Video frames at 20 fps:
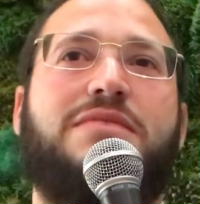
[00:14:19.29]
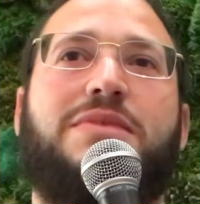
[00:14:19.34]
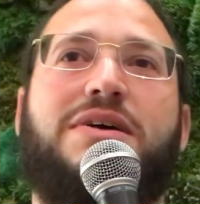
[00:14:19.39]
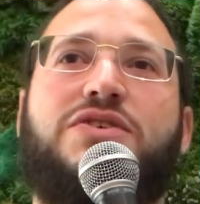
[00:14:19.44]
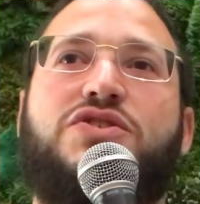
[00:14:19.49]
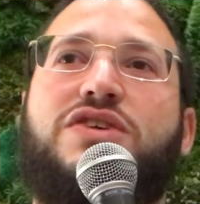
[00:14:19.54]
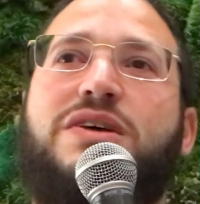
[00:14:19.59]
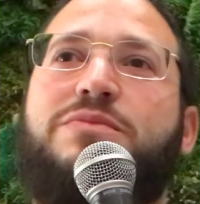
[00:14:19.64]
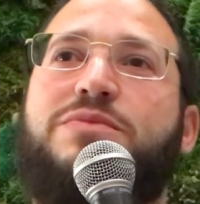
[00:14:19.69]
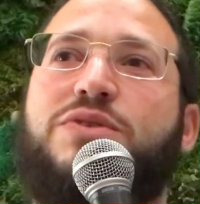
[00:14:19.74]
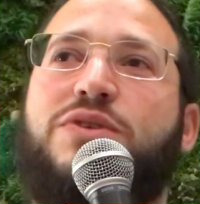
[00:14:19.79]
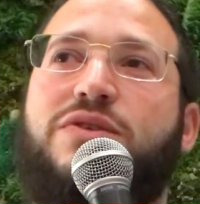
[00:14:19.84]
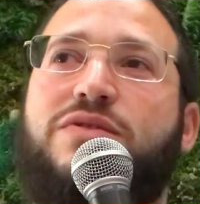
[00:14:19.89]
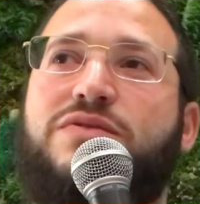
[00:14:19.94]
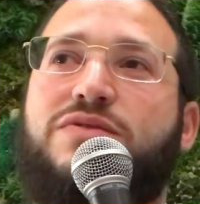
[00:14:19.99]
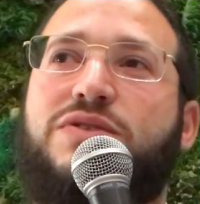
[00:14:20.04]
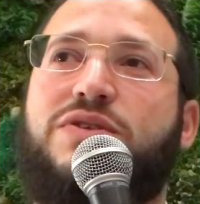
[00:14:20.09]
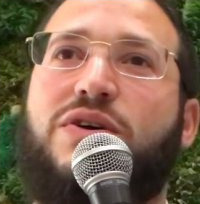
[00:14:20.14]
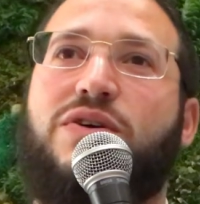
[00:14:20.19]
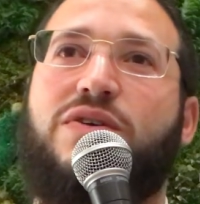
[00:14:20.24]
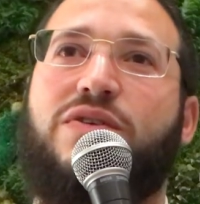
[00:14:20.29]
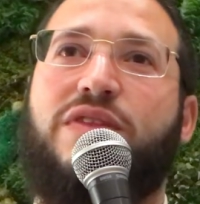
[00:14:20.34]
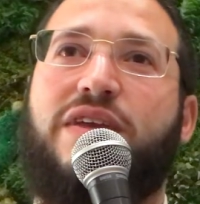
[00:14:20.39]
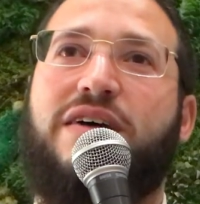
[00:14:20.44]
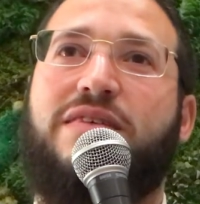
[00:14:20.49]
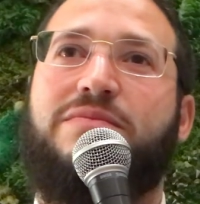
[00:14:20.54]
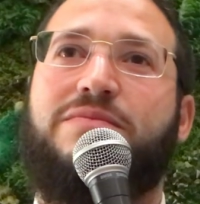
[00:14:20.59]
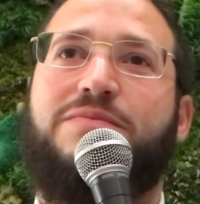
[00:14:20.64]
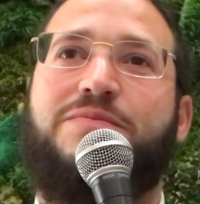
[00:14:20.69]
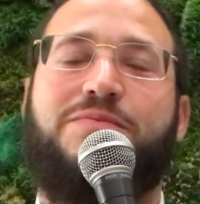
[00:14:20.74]
and the Baal Shem Tov
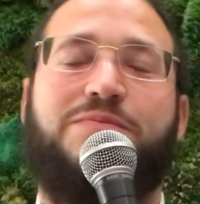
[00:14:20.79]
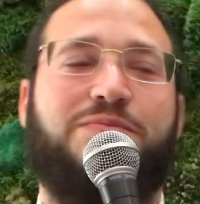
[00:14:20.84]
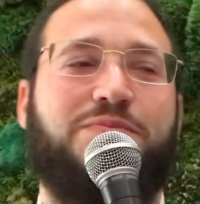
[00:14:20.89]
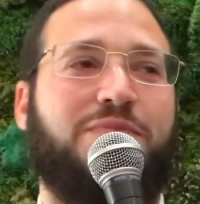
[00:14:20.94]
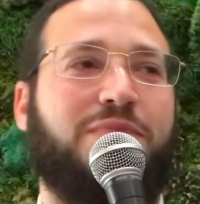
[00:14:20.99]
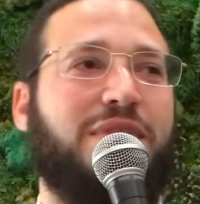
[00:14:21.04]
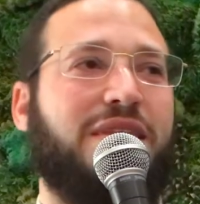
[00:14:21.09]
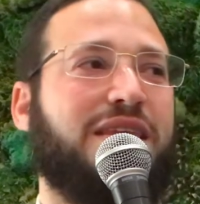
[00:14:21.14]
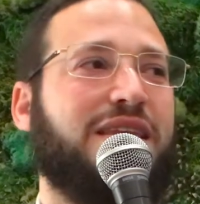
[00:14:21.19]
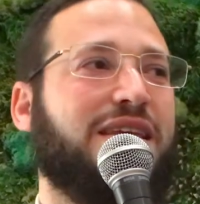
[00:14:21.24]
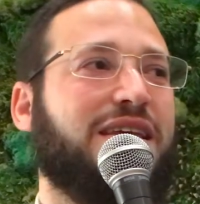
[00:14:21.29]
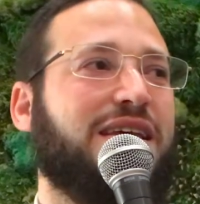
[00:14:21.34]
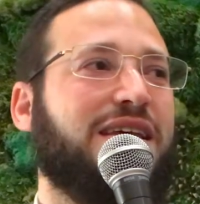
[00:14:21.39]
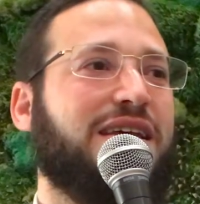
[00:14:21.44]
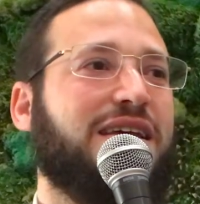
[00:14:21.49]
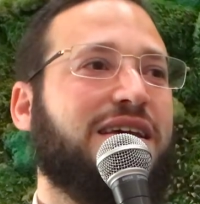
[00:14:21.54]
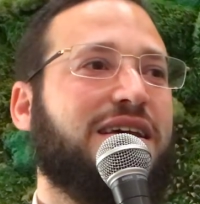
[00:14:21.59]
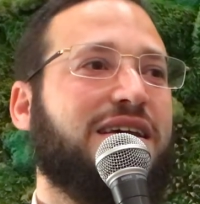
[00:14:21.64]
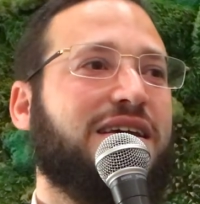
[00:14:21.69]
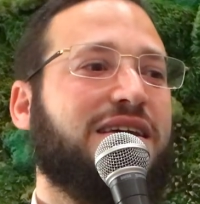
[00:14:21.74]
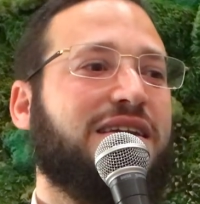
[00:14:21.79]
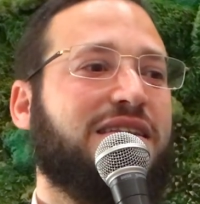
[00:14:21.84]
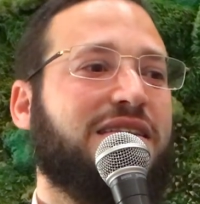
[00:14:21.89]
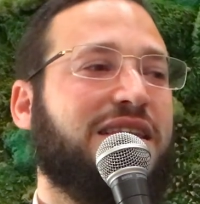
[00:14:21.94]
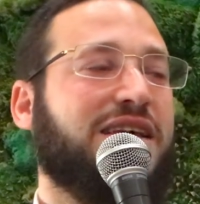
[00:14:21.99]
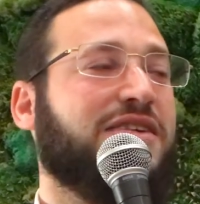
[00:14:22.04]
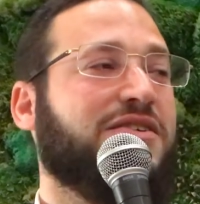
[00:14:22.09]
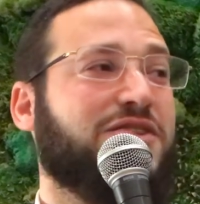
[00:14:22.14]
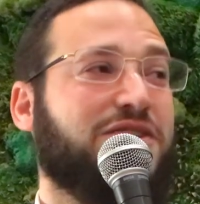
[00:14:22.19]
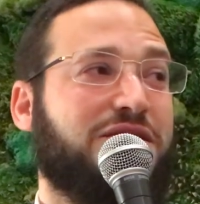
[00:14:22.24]
told them
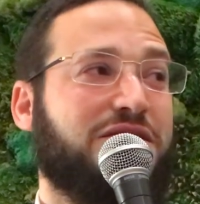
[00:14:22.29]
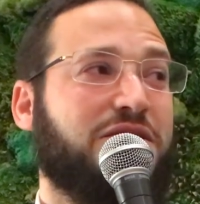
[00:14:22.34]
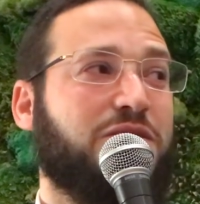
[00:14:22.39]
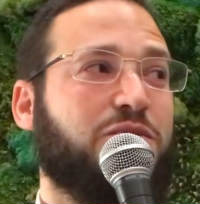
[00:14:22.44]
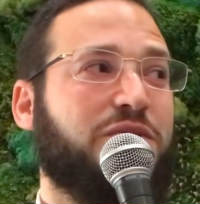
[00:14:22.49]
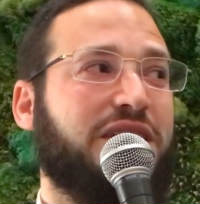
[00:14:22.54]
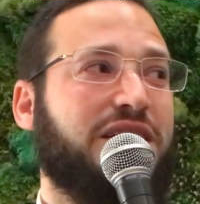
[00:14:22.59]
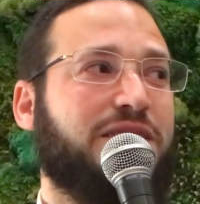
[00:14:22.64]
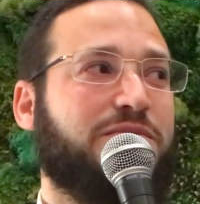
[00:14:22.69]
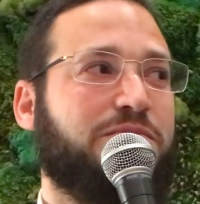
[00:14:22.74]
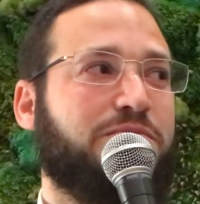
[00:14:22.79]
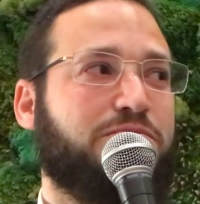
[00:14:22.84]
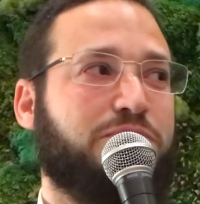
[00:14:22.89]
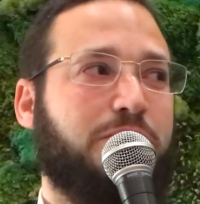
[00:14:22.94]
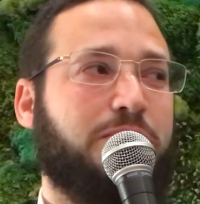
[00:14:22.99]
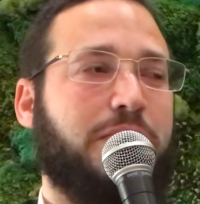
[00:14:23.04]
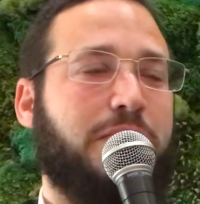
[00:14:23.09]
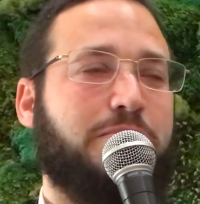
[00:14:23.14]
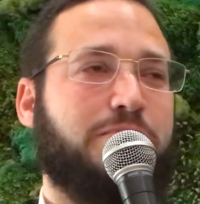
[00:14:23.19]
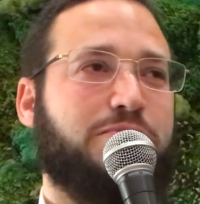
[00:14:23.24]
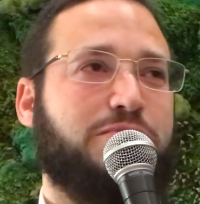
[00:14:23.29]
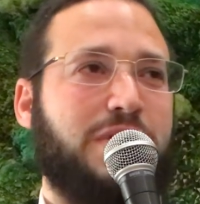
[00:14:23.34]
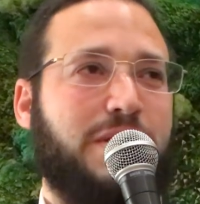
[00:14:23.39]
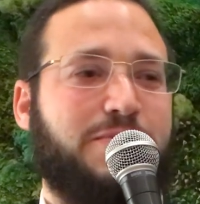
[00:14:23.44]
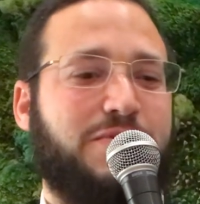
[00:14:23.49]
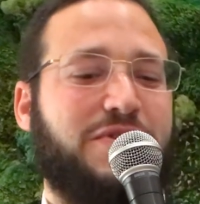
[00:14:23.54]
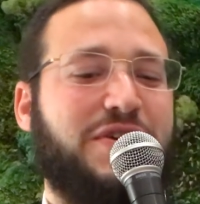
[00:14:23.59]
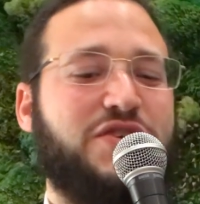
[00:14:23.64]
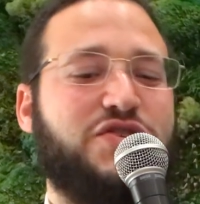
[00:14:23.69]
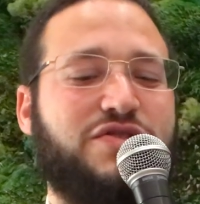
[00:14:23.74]
that during the week,
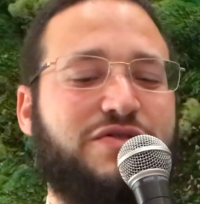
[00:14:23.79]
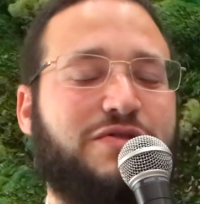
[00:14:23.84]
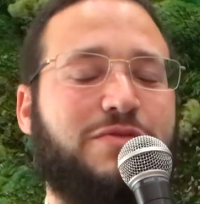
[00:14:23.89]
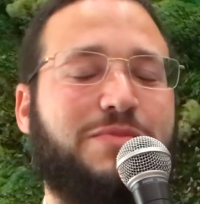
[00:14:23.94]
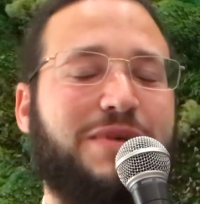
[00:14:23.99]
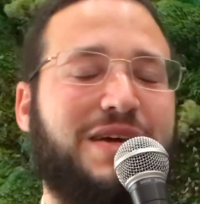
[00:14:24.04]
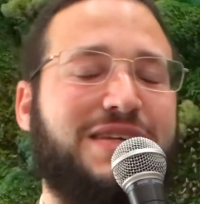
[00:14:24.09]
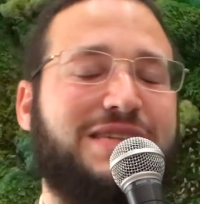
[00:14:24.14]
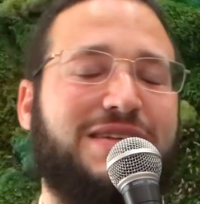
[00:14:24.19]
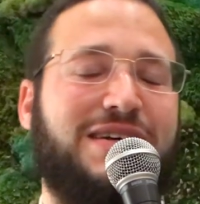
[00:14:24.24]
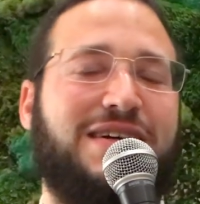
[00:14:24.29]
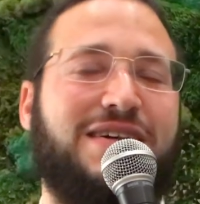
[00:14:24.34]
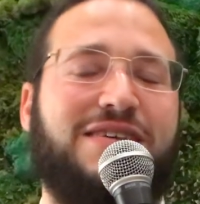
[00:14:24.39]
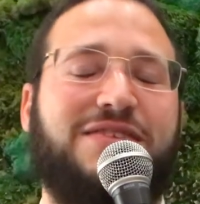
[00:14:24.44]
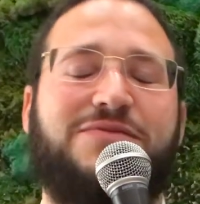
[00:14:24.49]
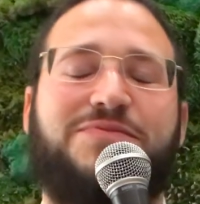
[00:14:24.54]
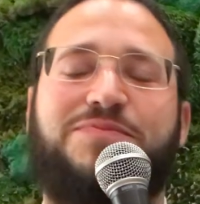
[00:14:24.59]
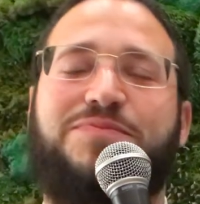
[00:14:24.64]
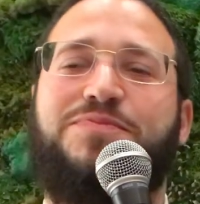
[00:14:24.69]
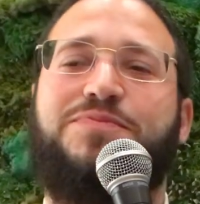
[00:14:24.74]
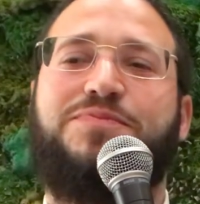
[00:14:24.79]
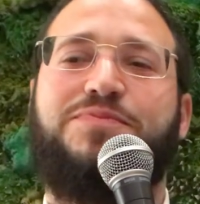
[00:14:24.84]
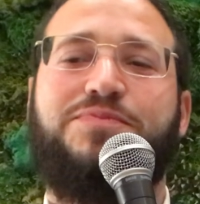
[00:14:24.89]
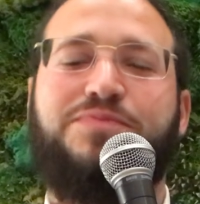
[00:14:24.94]
preparation for Pesach,